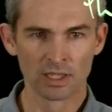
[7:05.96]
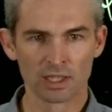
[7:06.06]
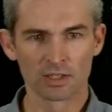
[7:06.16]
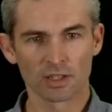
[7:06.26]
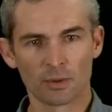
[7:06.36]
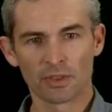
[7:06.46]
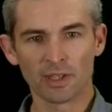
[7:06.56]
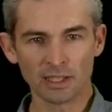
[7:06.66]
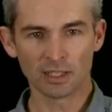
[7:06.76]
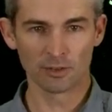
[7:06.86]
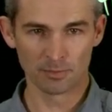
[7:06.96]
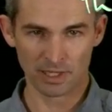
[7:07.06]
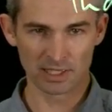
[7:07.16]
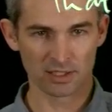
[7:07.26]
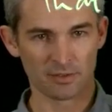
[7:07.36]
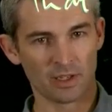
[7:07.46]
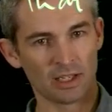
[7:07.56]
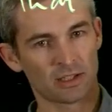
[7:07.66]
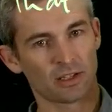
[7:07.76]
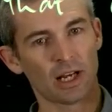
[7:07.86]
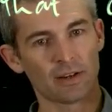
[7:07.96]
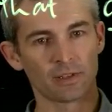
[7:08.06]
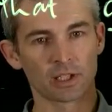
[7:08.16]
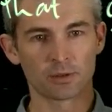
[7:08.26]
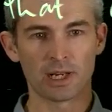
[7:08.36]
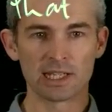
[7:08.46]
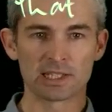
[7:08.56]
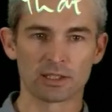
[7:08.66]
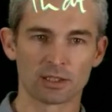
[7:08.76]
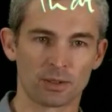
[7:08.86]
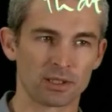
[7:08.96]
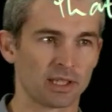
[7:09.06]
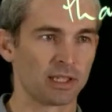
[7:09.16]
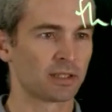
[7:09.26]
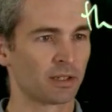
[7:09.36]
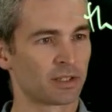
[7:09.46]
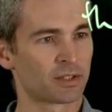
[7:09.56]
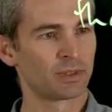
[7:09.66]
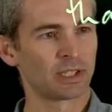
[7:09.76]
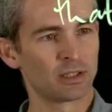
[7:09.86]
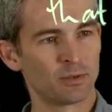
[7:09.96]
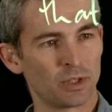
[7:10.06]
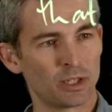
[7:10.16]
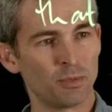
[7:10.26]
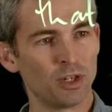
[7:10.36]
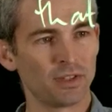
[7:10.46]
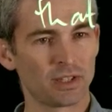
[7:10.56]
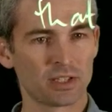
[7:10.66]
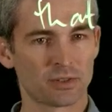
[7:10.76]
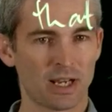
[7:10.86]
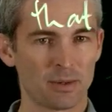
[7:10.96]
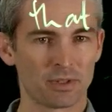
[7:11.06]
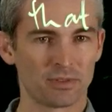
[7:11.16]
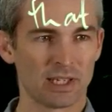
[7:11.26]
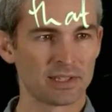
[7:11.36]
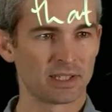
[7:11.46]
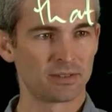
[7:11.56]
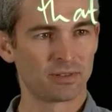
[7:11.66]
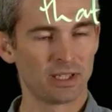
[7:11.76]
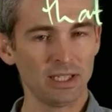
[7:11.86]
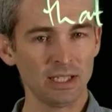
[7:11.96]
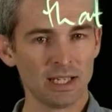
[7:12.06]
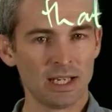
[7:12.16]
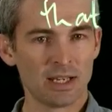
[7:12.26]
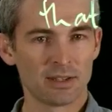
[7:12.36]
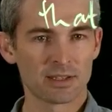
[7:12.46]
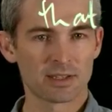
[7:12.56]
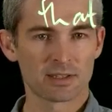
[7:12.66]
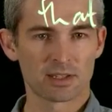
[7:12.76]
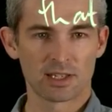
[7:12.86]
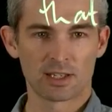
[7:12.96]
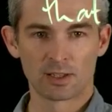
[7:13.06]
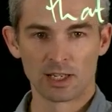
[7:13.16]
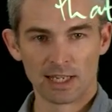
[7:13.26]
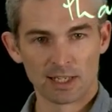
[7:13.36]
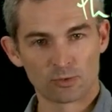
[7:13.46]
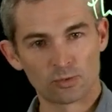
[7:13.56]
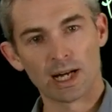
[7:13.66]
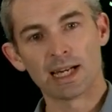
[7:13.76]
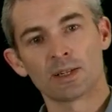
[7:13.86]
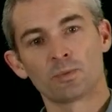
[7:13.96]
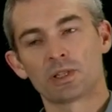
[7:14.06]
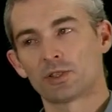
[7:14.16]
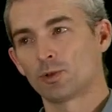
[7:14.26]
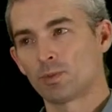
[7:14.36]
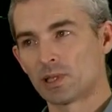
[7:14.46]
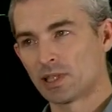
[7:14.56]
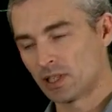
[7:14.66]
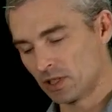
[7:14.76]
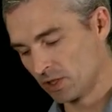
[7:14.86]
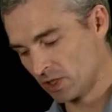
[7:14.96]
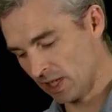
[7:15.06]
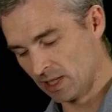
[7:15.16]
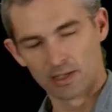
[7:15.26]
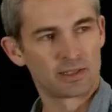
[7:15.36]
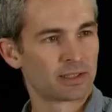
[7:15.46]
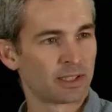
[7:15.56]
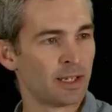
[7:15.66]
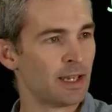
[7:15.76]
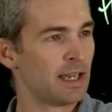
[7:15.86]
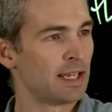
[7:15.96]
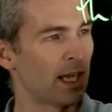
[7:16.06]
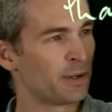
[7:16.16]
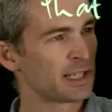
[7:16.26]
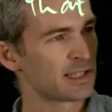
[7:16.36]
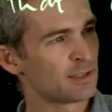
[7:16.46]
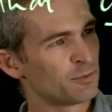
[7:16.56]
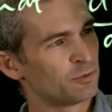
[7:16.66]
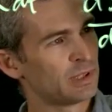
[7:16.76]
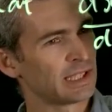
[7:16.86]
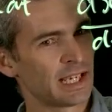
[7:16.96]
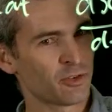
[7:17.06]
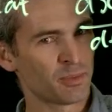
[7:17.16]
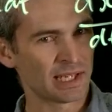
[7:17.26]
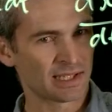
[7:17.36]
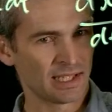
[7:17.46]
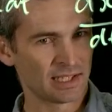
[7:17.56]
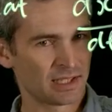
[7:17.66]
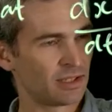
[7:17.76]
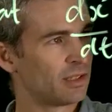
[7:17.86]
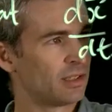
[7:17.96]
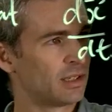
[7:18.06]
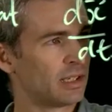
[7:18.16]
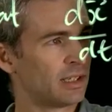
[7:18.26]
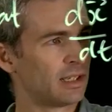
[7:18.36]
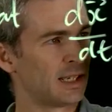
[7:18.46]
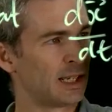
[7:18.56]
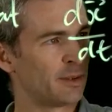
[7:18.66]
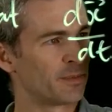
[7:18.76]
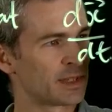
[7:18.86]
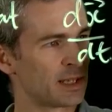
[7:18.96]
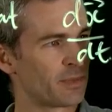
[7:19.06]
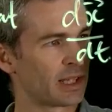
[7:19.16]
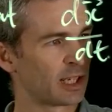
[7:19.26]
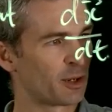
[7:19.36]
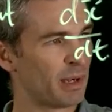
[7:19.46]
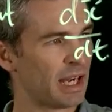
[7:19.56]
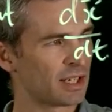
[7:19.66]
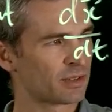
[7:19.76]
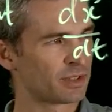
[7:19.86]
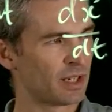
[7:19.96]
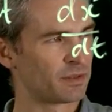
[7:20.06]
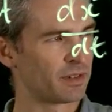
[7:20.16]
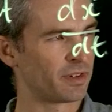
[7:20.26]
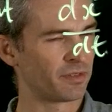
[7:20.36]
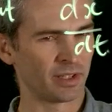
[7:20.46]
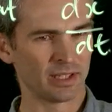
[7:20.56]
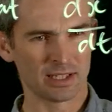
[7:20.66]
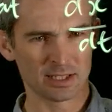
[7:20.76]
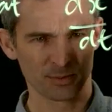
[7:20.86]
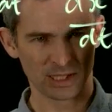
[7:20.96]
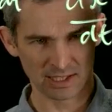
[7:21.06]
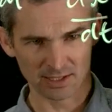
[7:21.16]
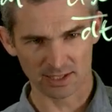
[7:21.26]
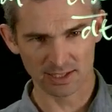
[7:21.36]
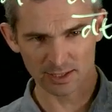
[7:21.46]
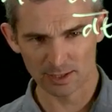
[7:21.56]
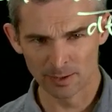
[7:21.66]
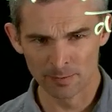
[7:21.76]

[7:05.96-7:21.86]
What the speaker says: So we're thinking of, it's a kind of Lagrangian quantity, so it's really, when you're moving things around with a velocity v, this is the rate at which your position changes. Now it doesn't really ever make sense to do something like a partial time derivative here. That doesn't make any sense.